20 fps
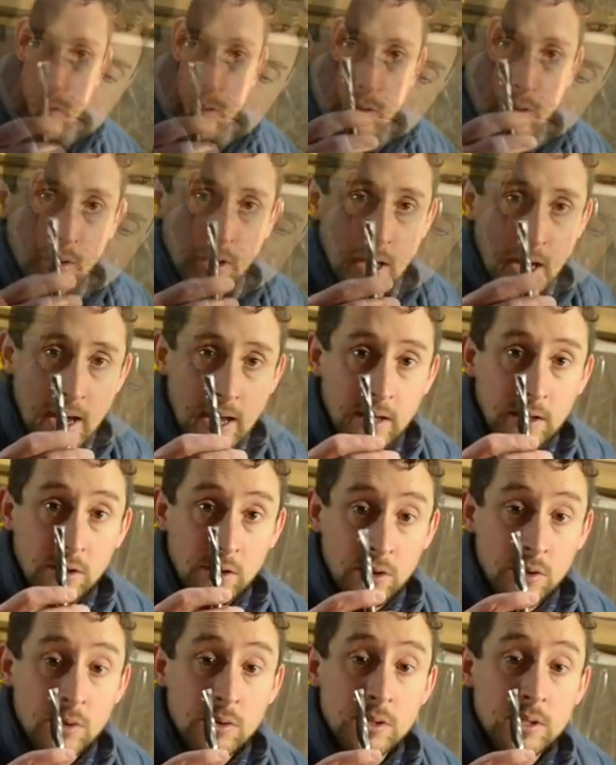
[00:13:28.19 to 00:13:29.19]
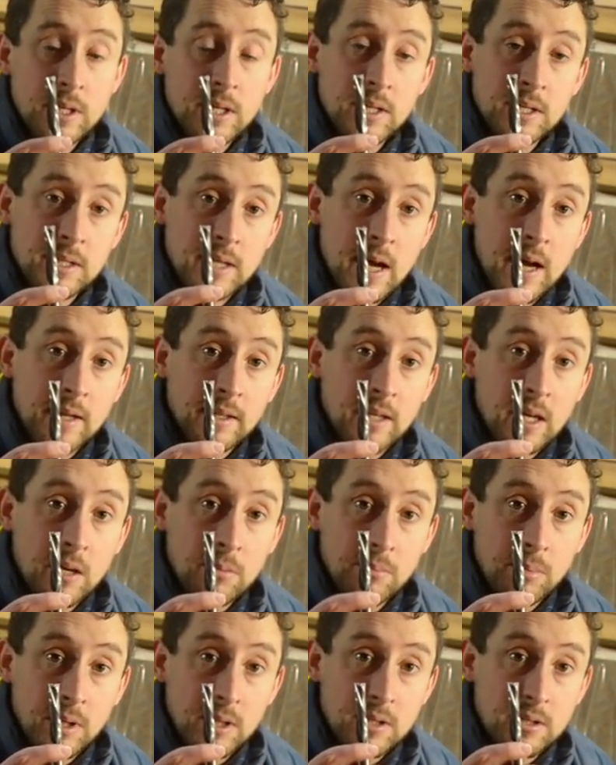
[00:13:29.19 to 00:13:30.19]
You can use these
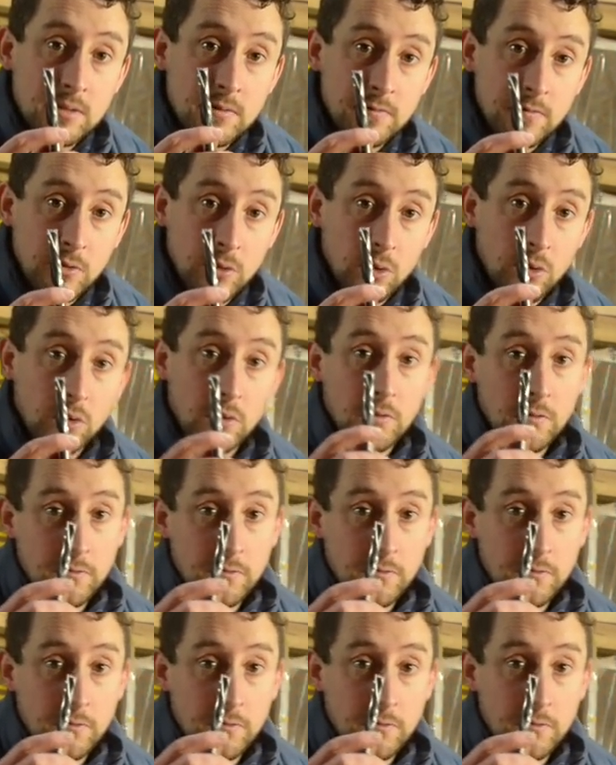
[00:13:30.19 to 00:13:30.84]
downcut bits for